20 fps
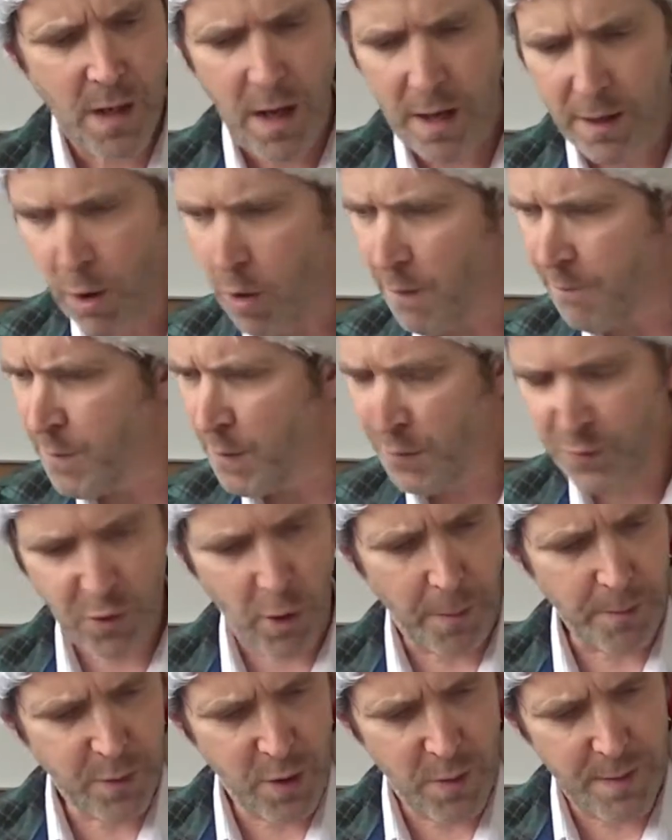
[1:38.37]
a lot of them have
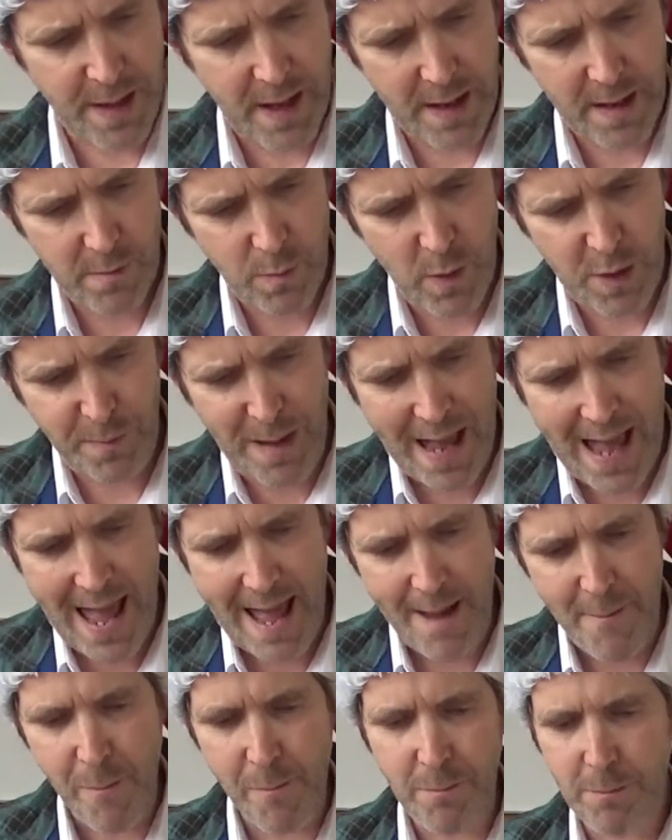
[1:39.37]
stopped doing that. Where's my
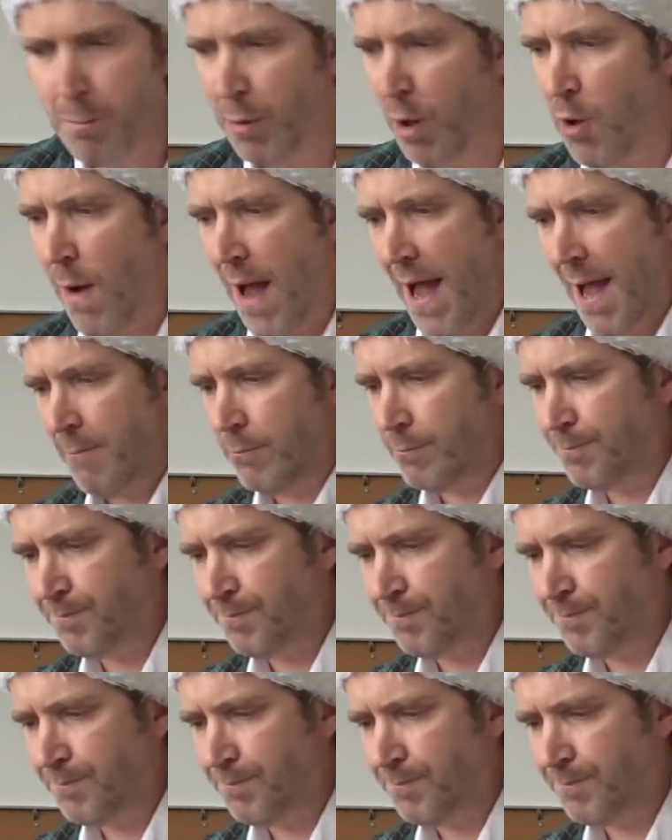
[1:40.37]
hat? Blue hat.